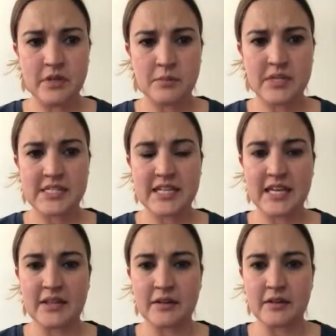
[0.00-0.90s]
put
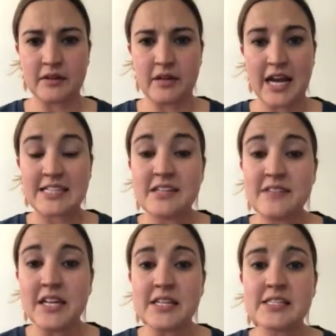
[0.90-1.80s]
together
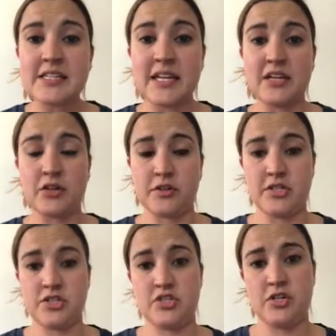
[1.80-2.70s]
activities to
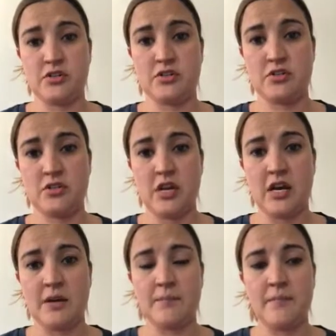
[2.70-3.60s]
encourage
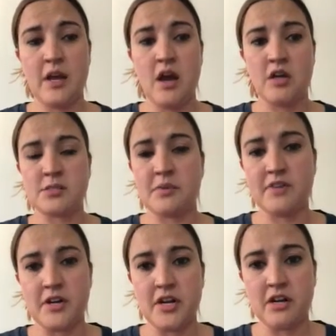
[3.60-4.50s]
some
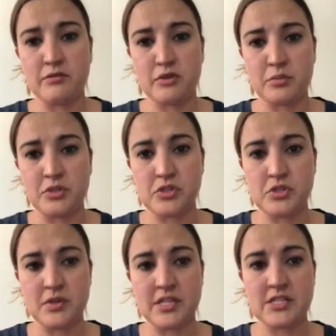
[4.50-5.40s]
of our nonverbal
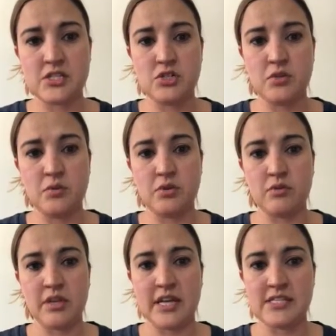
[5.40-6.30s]
students to
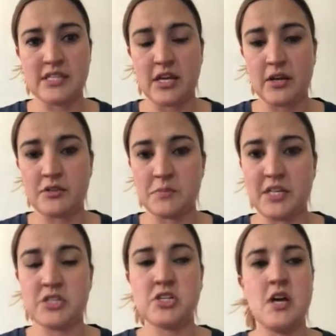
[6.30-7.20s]
utilize their
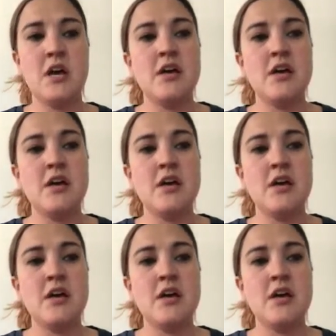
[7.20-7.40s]
speech.